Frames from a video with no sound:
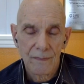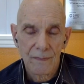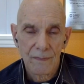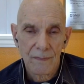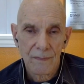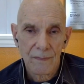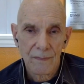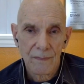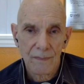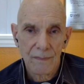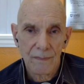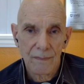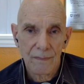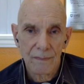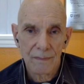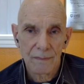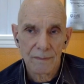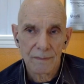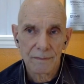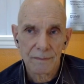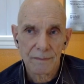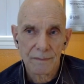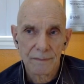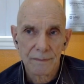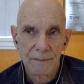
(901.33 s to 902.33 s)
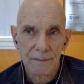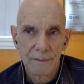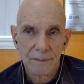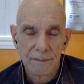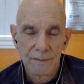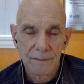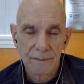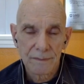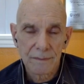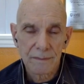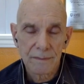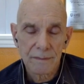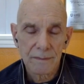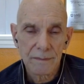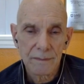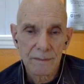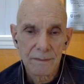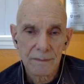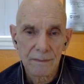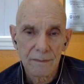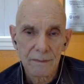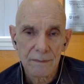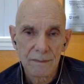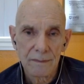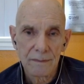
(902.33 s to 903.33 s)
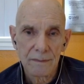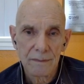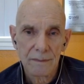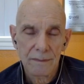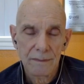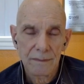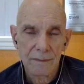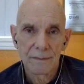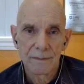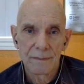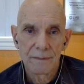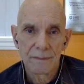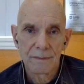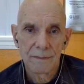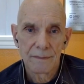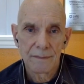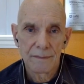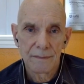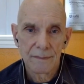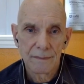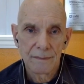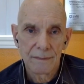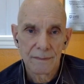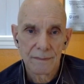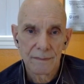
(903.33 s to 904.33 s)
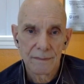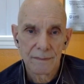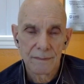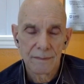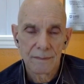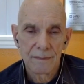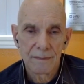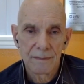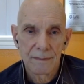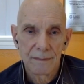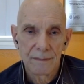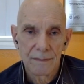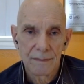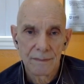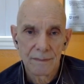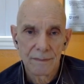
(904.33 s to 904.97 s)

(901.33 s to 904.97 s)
The person shown says nothing.